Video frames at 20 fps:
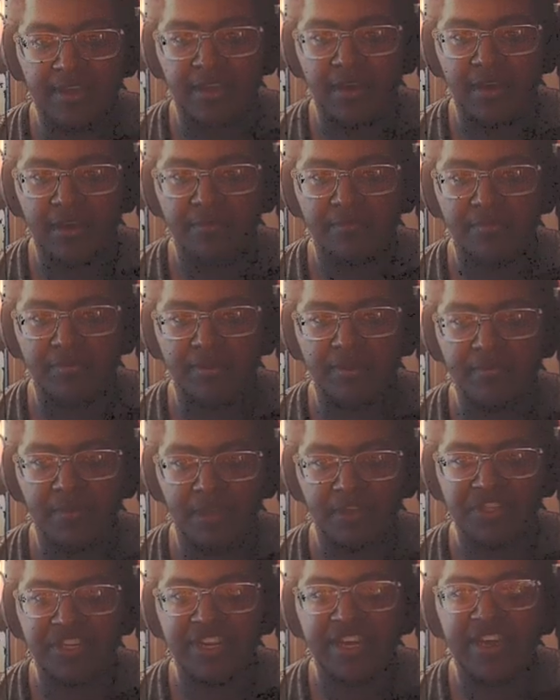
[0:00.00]
uh, pretty
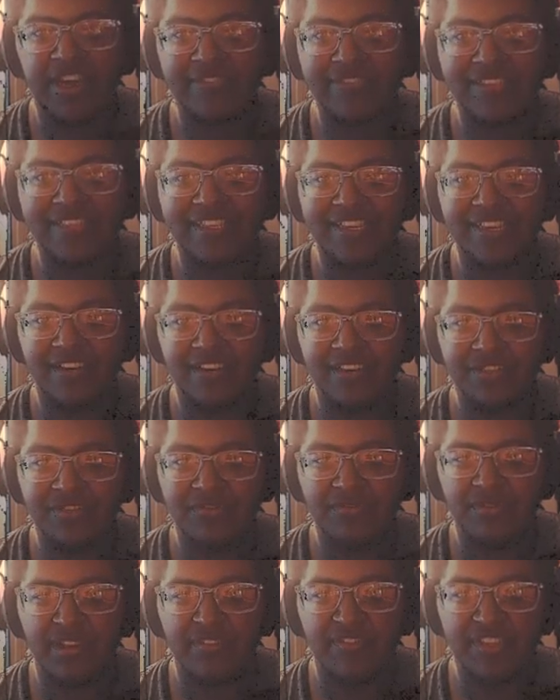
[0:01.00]
much. And I have to say, I
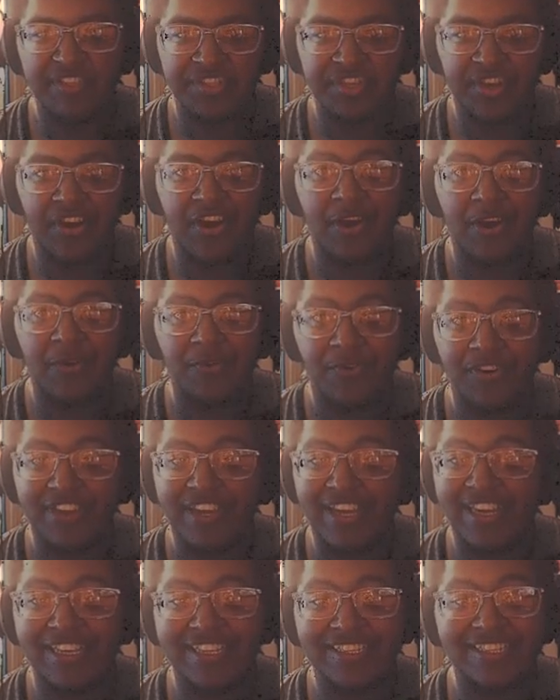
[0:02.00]
do love this artwork.
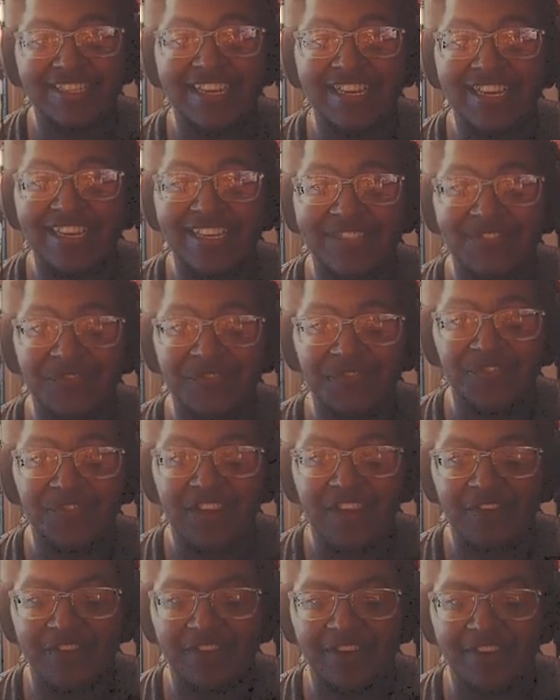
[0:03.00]
It is it is
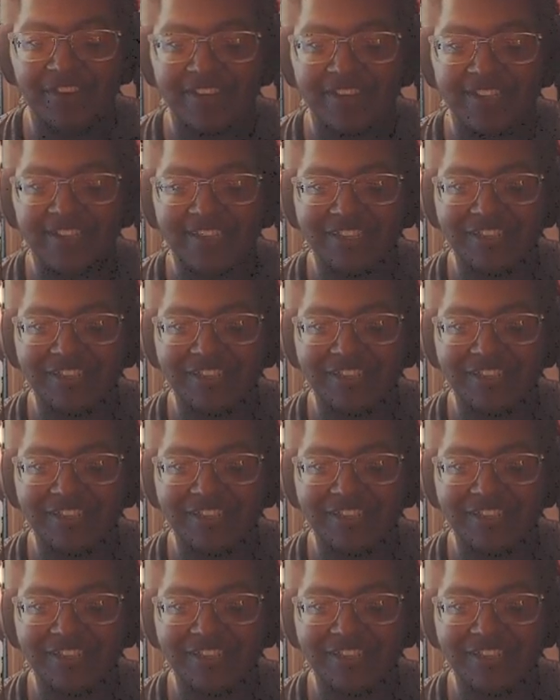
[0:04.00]
very nice.